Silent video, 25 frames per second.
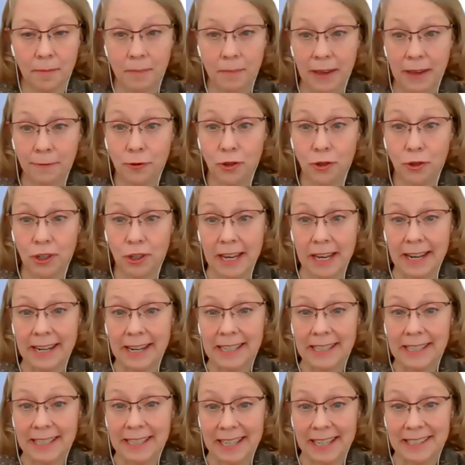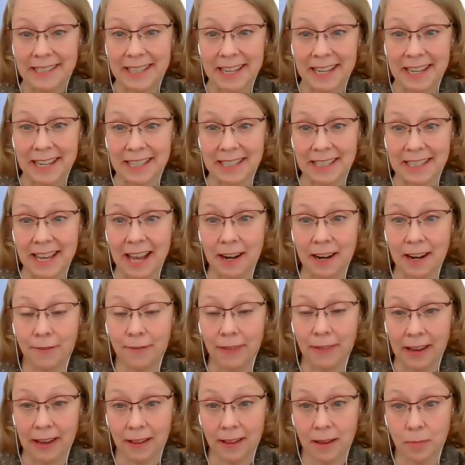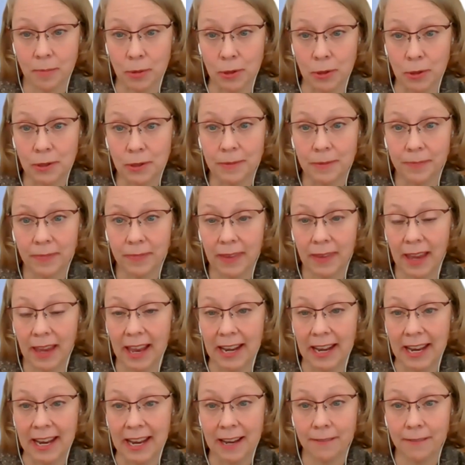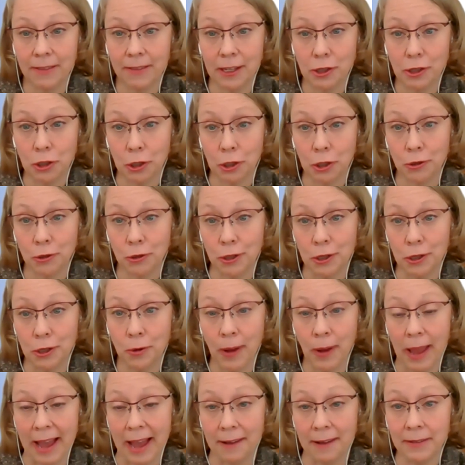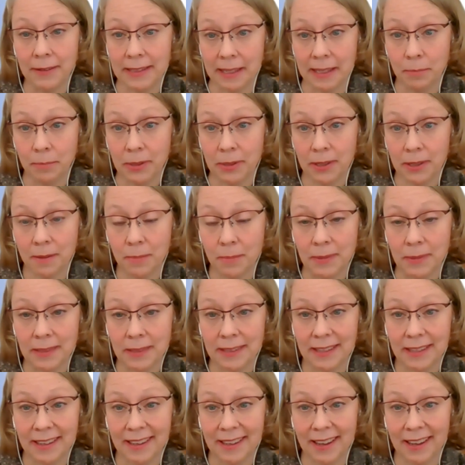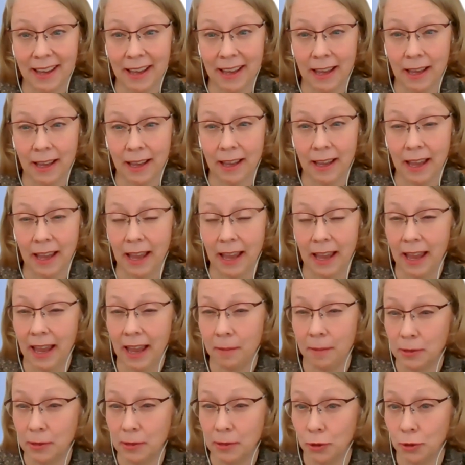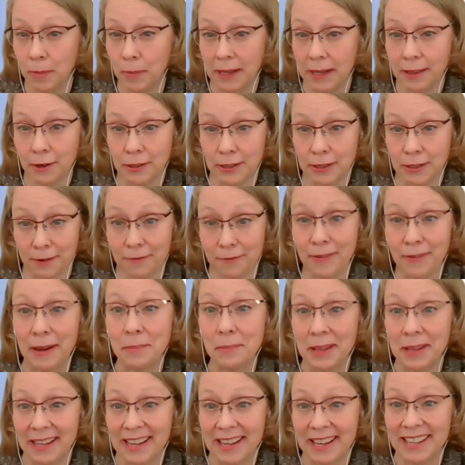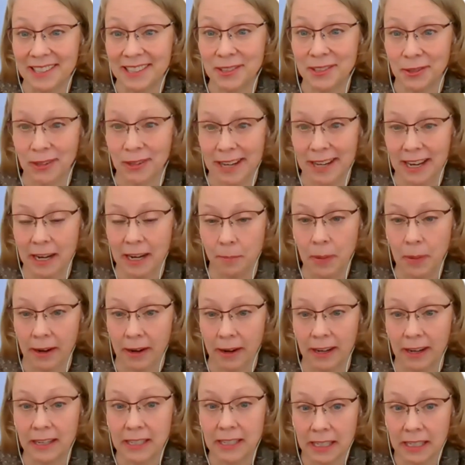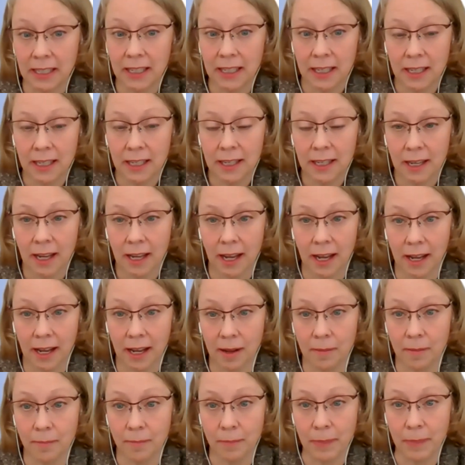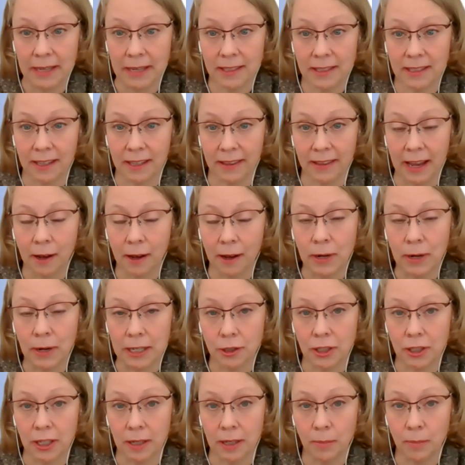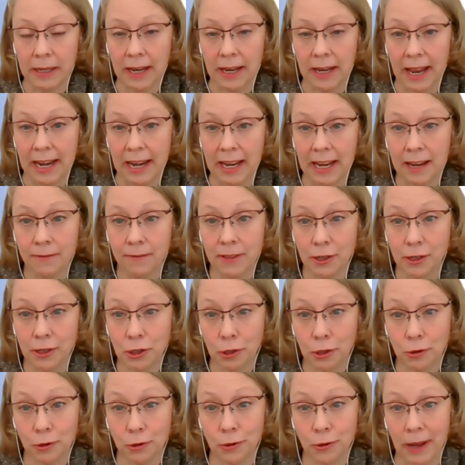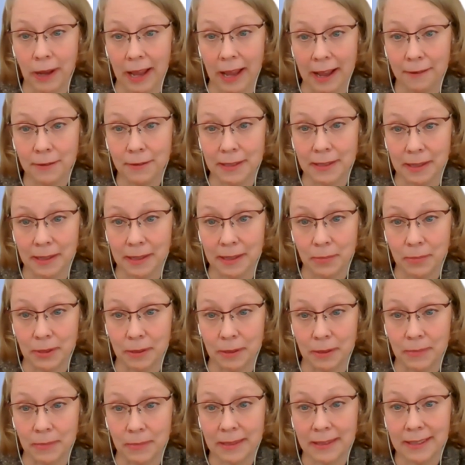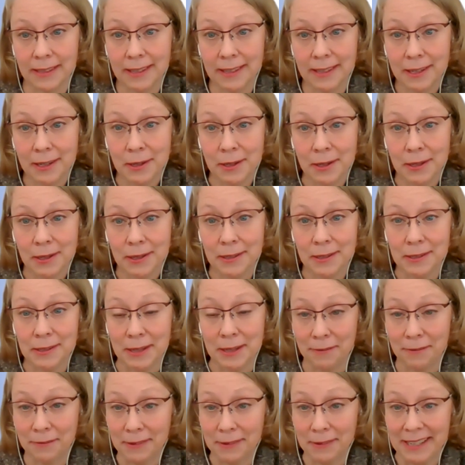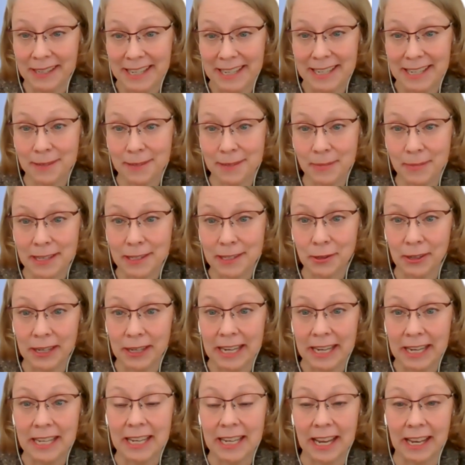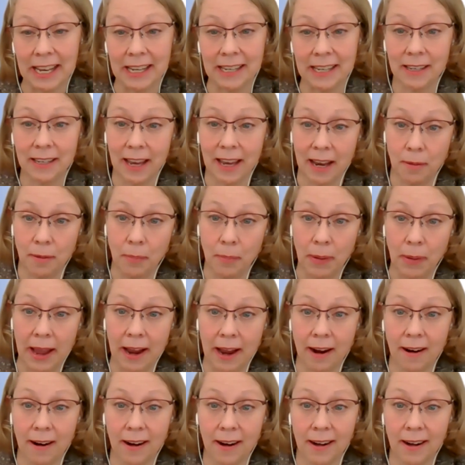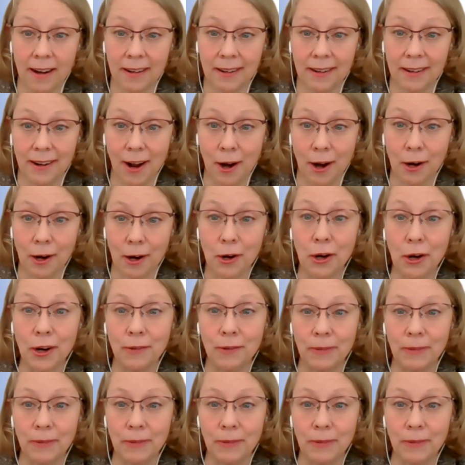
If genetic testing is not available, any of the children who have symptoms, I'm assuming there's a family history and a parent based on that question, but any of the children who have symptoms definitely need to be screened. And by our current